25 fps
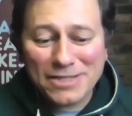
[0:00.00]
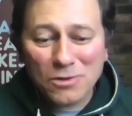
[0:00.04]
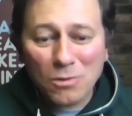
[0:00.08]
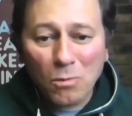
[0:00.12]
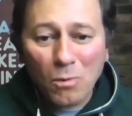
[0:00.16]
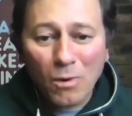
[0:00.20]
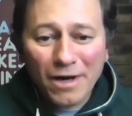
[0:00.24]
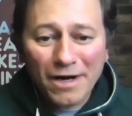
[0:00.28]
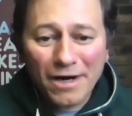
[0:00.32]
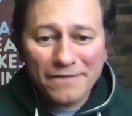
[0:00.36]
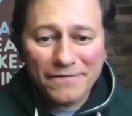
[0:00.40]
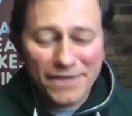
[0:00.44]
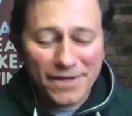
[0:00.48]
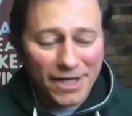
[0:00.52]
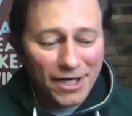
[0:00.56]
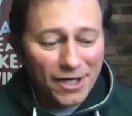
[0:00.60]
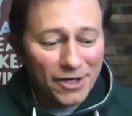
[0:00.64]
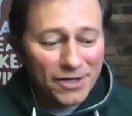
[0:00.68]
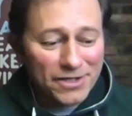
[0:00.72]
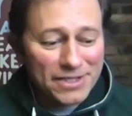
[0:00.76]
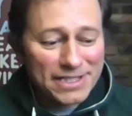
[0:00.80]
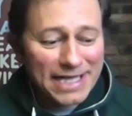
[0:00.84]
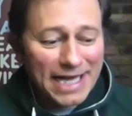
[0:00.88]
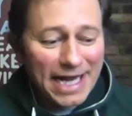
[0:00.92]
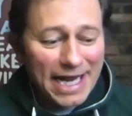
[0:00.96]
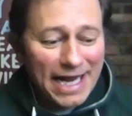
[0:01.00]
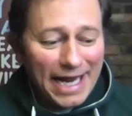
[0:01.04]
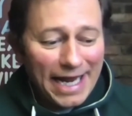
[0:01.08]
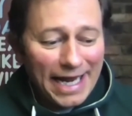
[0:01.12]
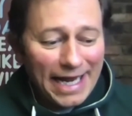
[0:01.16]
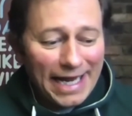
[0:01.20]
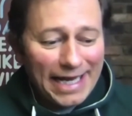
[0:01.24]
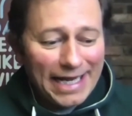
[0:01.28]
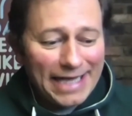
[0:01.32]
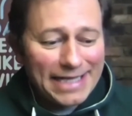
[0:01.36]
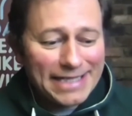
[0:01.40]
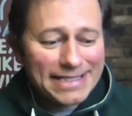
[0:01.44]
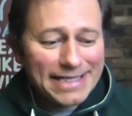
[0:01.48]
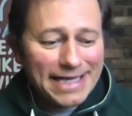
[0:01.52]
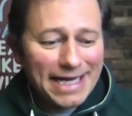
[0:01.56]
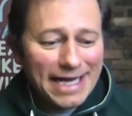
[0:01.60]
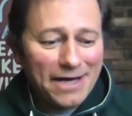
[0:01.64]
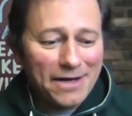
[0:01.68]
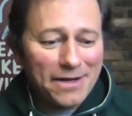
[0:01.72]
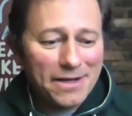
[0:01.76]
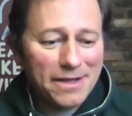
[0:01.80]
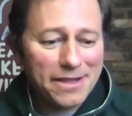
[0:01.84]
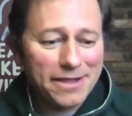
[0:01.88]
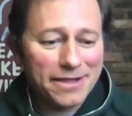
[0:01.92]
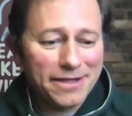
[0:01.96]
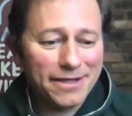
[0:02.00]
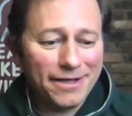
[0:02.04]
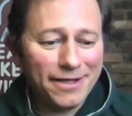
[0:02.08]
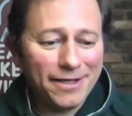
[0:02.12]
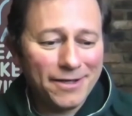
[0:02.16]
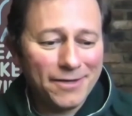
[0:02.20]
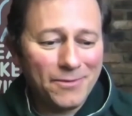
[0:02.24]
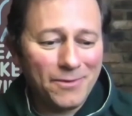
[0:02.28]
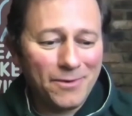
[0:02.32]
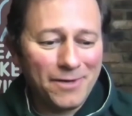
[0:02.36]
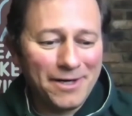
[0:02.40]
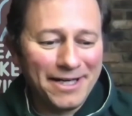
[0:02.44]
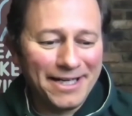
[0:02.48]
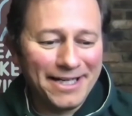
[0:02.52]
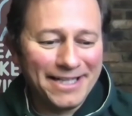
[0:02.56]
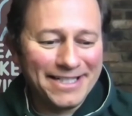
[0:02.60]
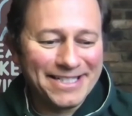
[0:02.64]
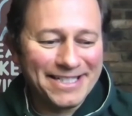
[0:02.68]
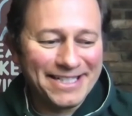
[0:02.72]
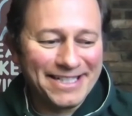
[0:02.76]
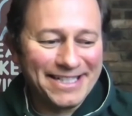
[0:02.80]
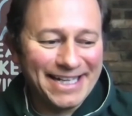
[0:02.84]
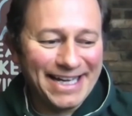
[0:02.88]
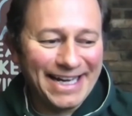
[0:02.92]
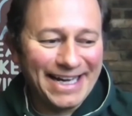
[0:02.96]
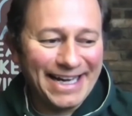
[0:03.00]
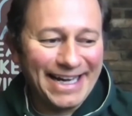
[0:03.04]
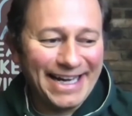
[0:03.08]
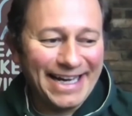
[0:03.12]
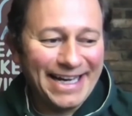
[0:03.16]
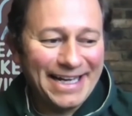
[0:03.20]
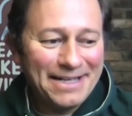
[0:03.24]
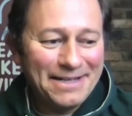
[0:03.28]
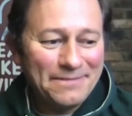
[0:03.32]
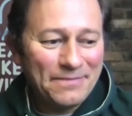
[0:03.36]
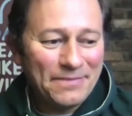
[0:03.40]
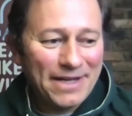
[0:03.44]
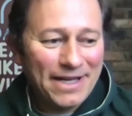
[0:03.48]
One of those is our third wine today.